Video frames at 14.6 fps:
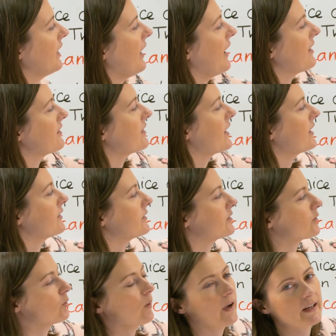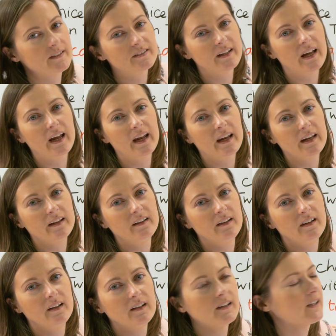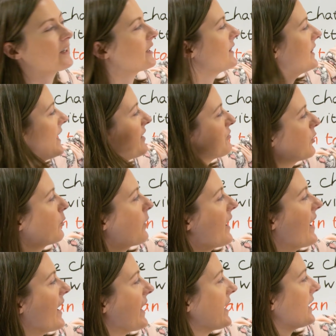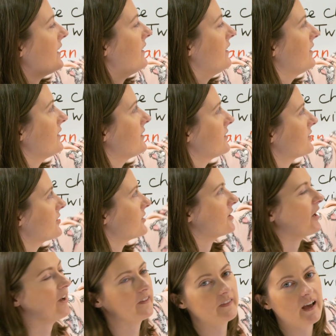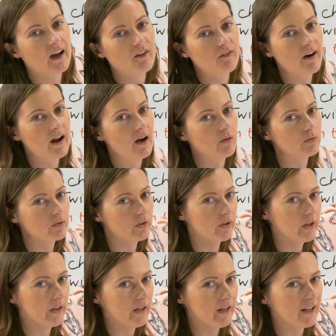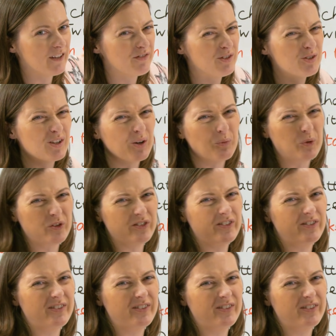And that's quite a clever way to turn that around. If you don't